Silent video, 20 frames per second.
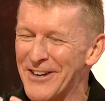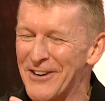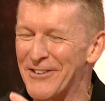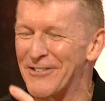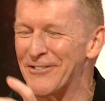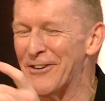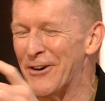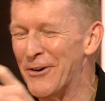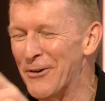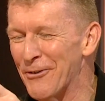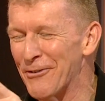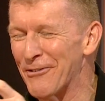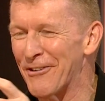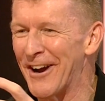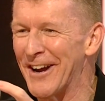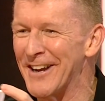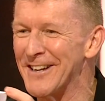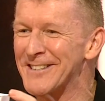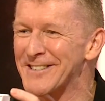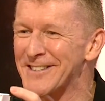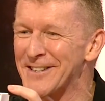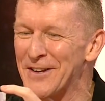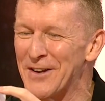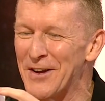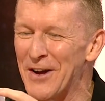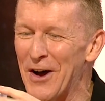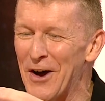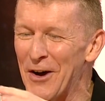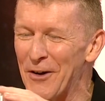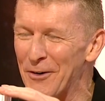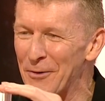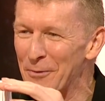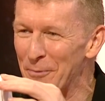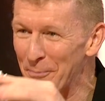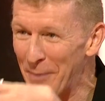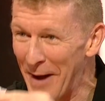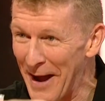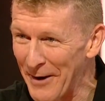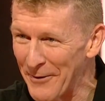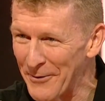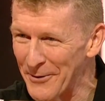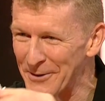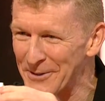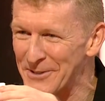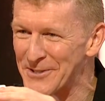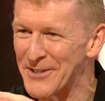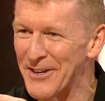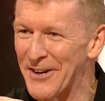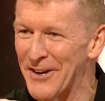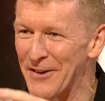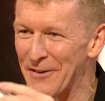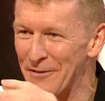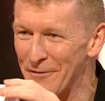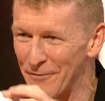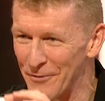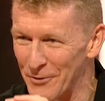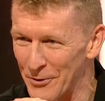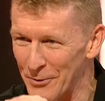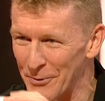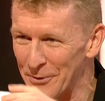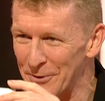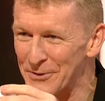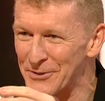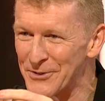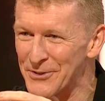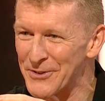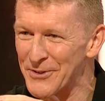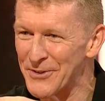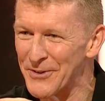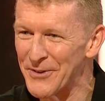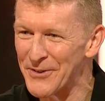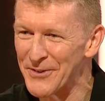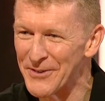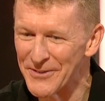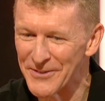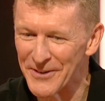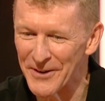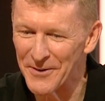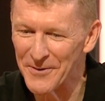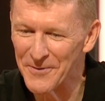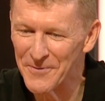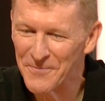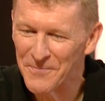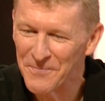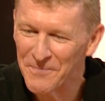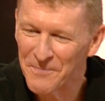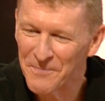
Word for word: a roll right. Are backwards and are forwards. But the way it was positioned on our